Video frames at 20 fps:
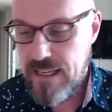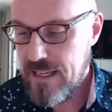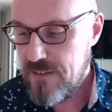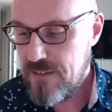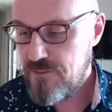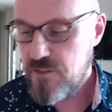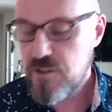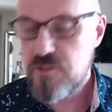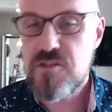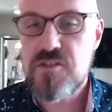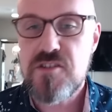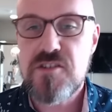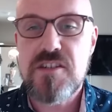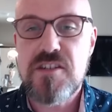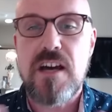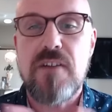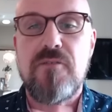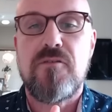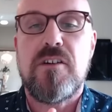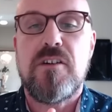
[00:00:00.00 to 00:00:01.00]
if you're
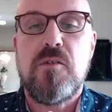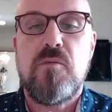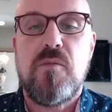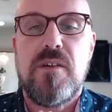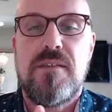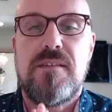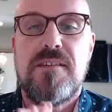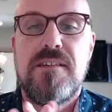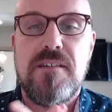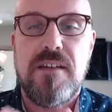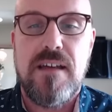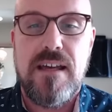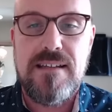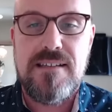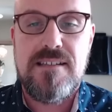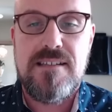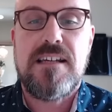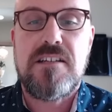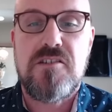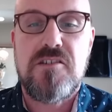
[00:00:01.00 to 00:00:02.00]
suffering with
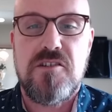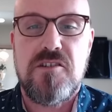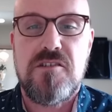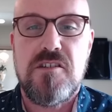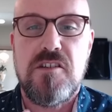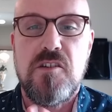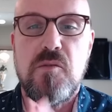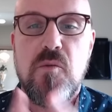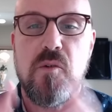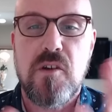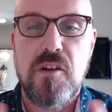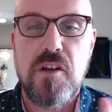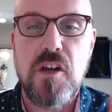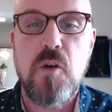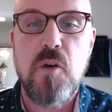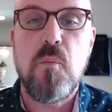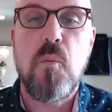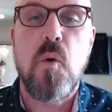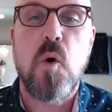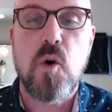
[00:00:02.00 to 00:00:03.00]
addictions and you want to know
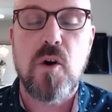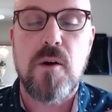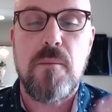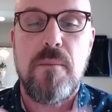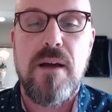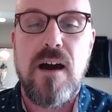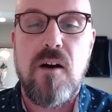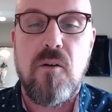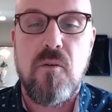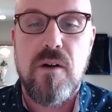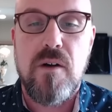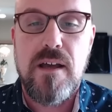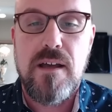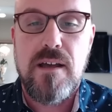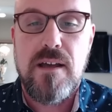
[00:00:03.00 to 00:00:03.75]
more about